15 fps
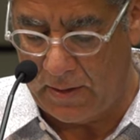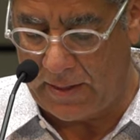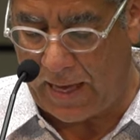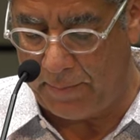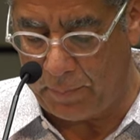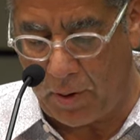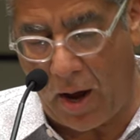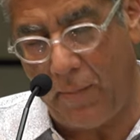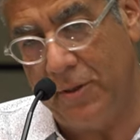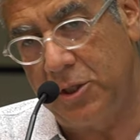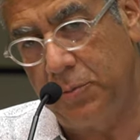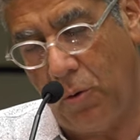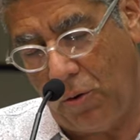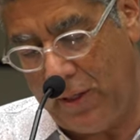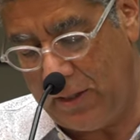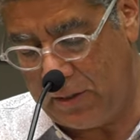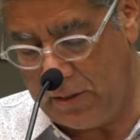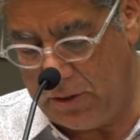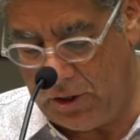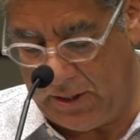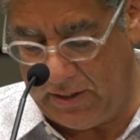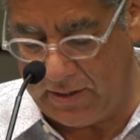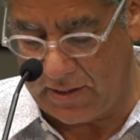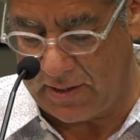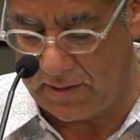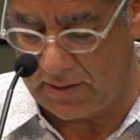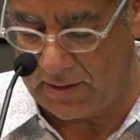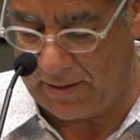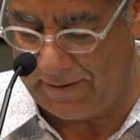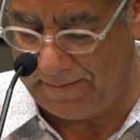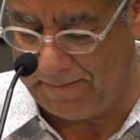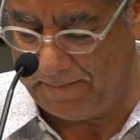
That promise pointed to Jesus.